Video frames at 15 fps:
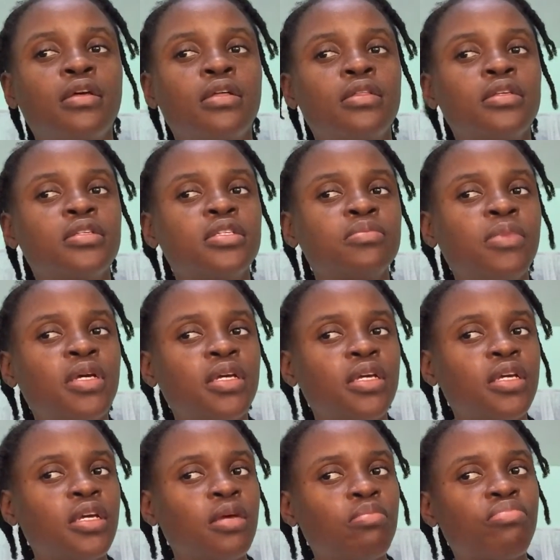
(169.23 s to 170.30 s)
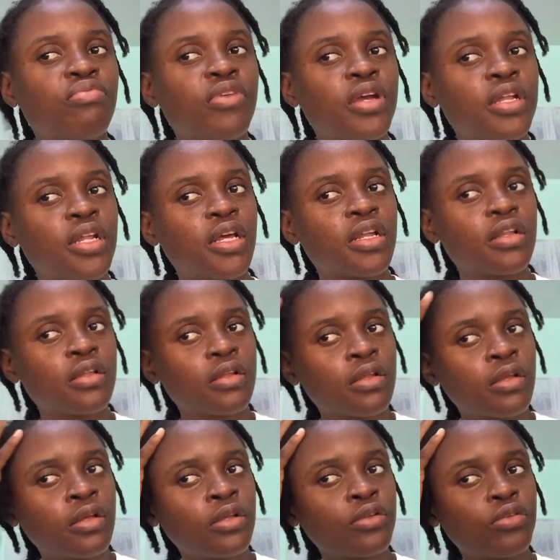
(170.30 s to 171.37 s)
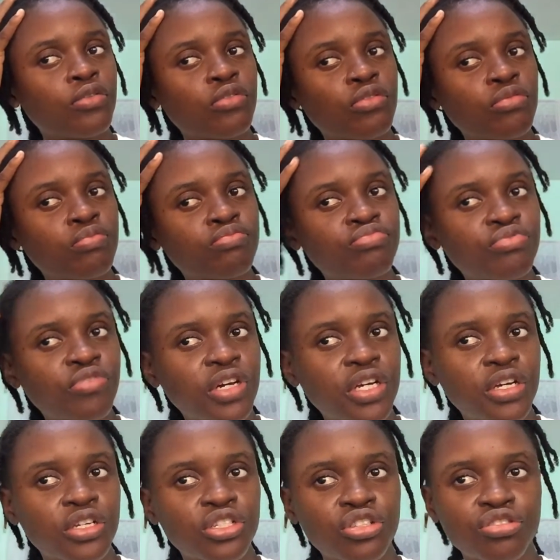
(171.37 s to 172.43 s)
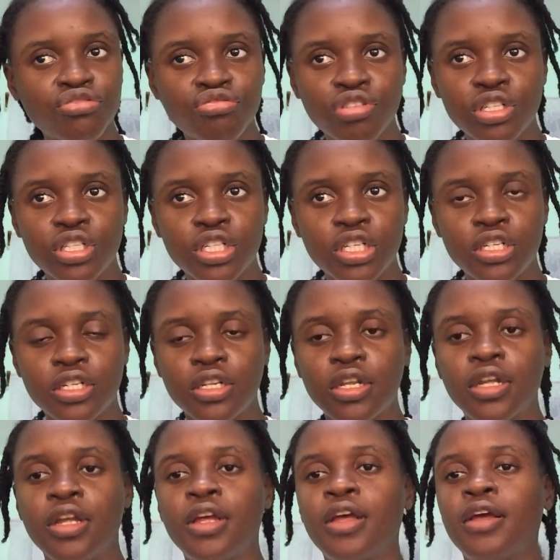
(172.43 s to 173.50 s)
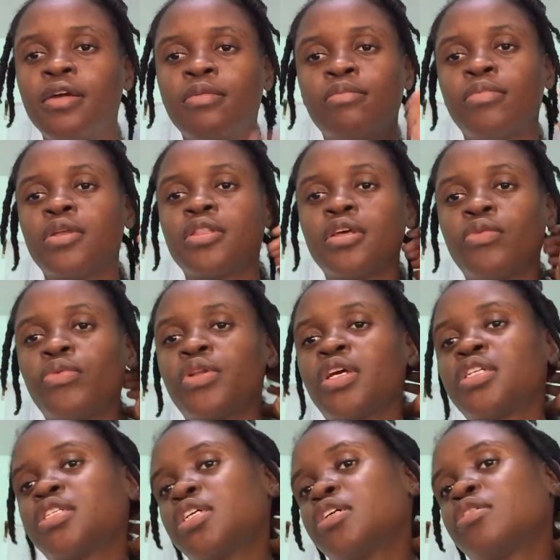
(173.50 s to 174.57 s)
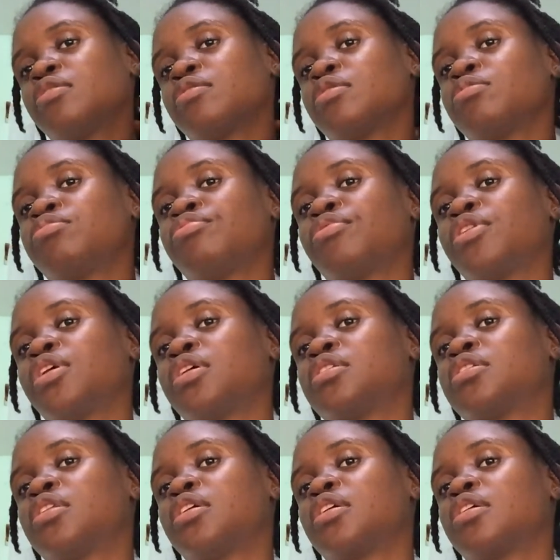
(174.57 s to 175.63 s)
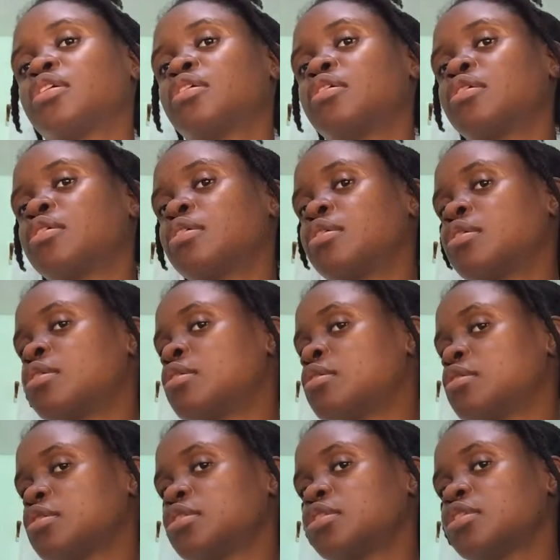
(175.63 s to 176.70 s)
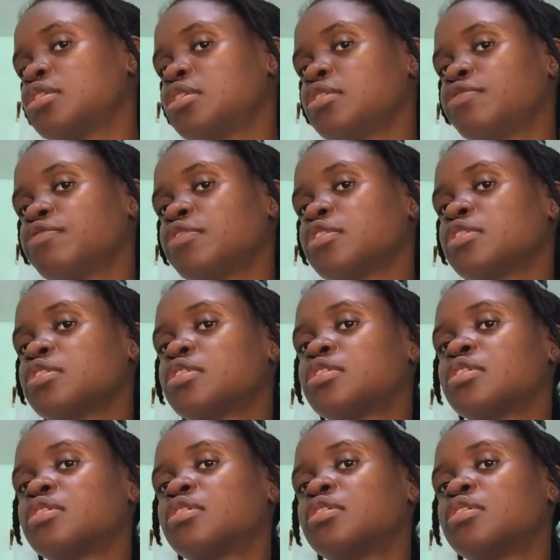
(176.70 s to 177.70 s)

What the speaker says: this is my hair braided, no prior stretching, but then when I take out the braids, like you see the difference.